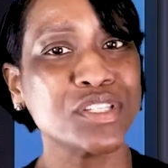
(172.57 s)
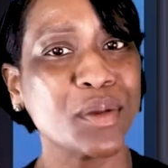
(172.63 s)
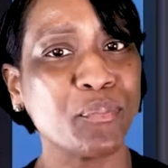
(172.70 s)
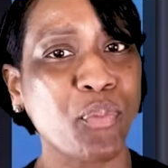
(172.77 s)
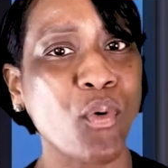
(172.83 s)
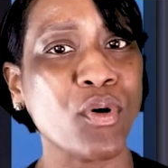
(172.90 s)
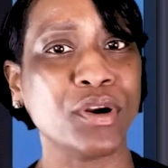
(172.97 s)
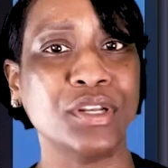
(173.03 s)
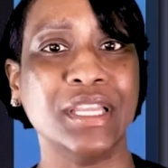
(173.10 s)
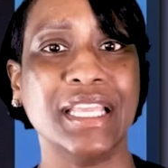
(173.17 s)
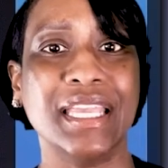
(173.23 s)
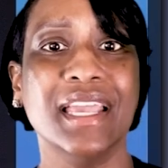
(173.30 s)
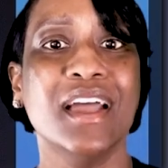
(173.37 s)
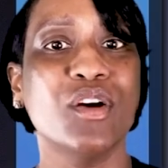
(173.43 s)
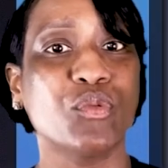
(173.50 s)
importantly,
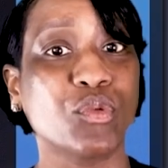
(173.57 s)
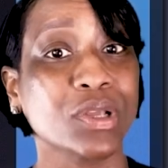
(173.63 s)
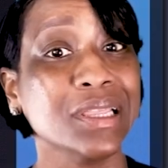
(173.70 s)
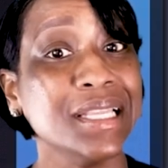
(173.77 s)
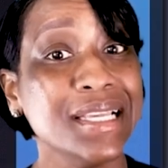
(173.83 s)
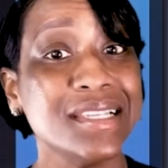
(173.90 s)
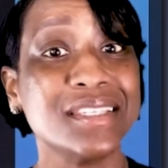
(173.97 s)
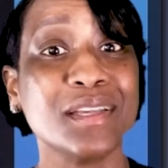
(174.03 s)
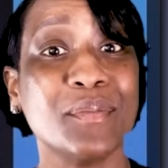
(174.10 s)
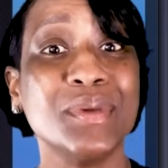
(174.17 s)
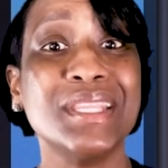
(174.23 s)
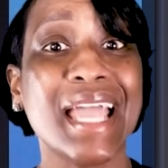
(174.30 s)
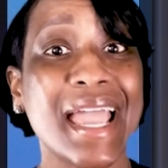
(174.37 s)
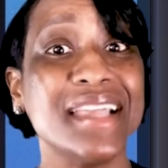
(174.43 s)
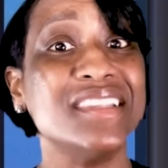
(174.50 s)
release some of
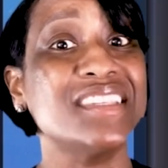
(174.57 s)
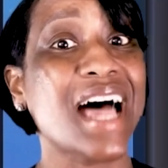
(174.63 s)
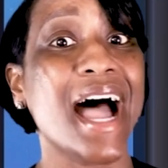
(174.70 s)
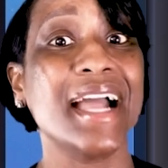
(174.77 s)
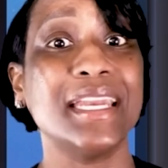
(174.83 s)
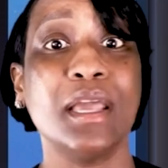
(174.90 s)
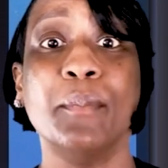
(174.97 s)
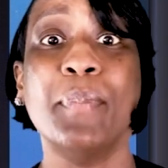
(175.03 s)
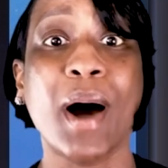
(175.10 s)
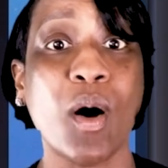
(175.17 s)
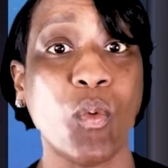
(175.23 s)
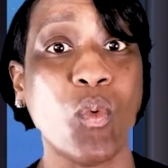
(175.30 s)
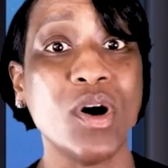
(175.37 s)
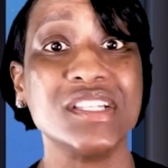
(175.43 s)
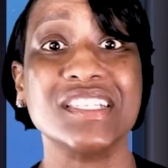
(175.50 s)
the anxiety about
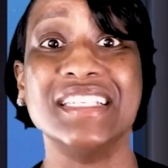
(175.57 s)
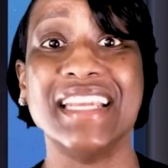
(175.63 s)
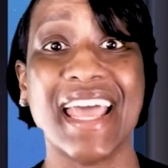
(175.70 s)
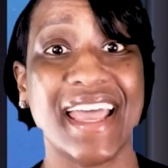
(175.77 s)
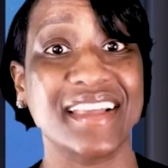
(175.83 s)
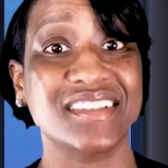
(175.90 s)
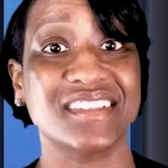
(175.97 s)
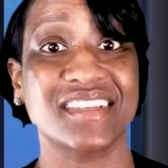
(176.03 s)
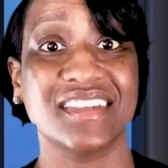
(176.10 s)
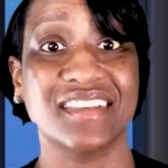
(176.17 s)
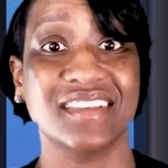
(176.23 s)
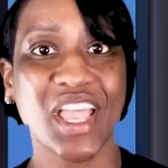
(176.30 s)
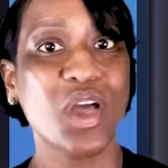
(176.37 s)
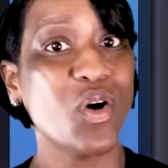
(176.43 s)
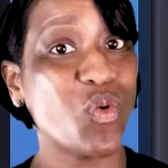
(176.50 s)
what's next.
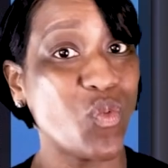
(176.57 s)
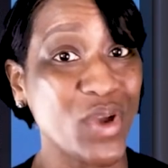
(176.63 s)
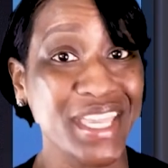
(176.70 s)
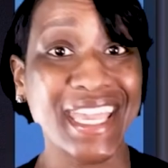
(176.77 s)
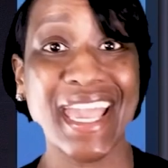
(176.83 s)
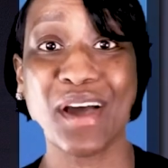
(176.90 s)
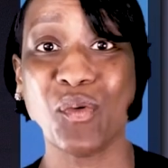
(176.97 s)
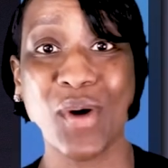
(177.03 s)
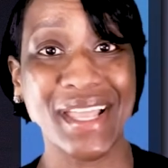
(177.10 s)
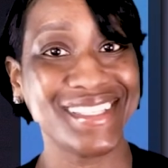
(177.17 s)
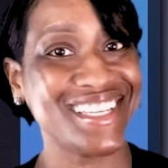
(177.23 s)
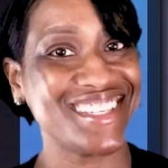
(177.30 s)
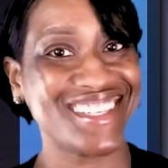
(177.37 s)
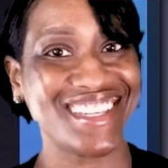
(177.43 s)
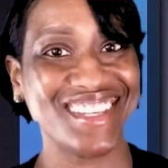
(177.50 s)
We can't wait to
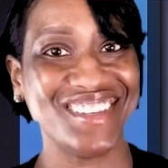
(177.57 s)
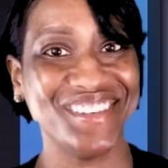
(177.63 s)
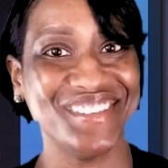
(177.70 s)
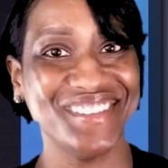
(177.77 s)
see you.